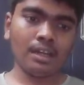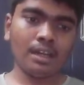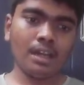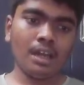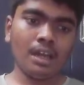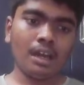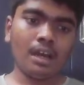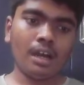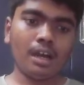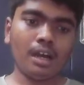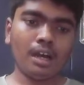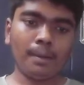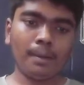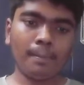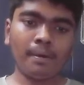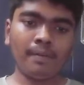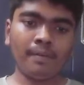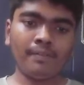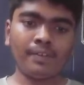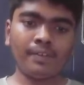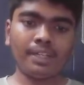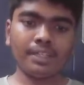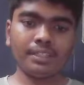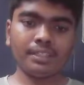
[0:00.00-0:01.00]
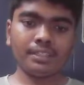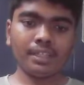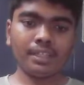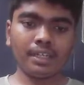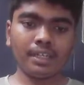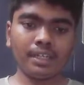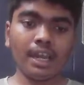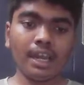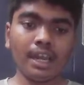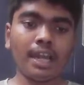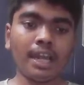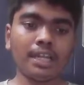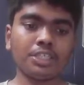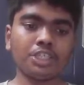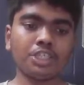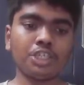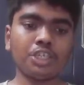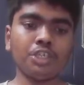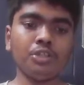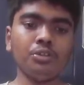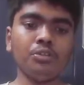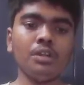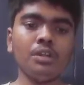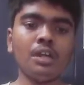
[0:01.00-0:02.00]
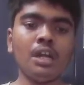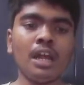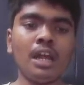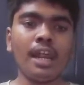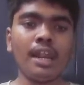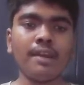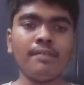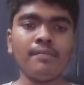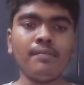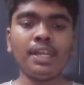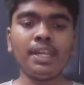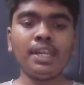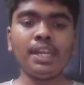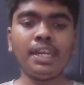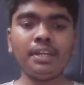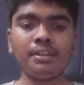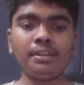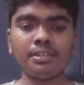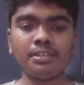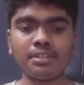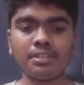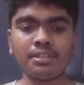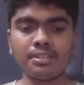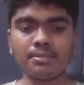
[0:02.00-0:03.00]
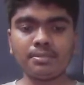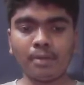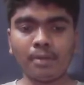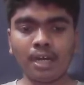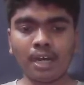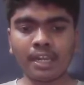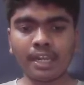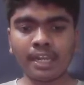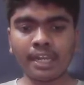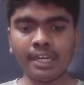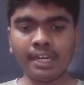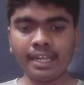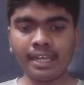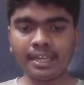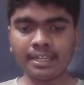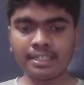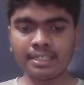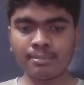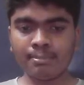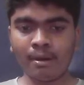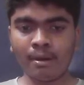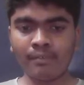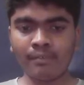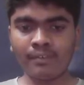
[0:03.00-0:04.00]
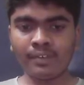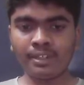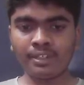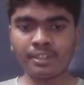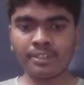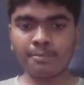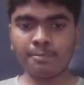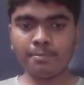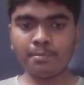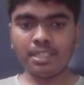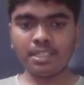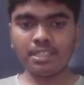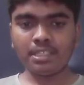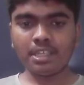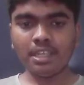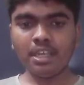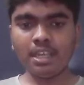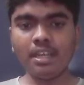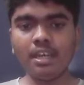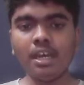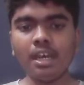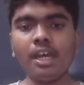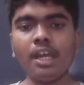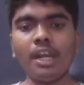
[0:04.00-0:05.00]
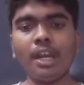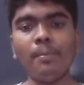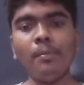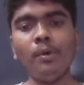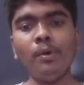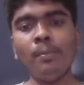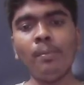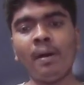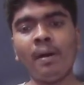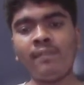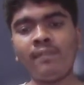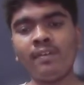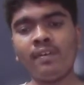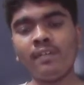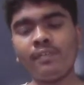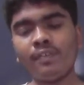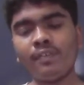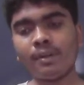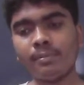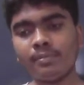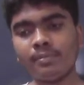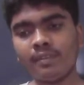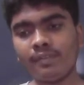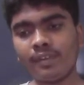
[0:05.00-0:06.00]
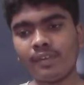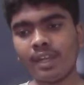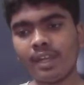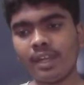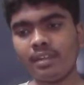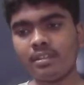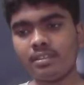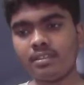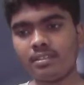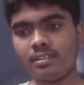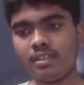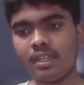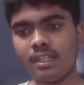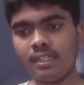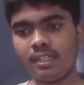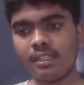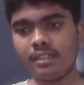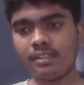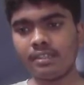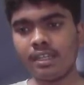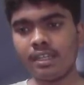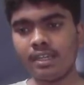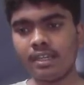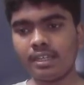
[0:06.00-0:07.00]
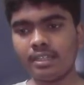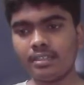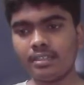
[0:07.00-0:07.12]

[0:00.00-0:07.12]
buffer in that hash queue, and we need to just mark it as buffer is busy, remove buffer from the free list. That in the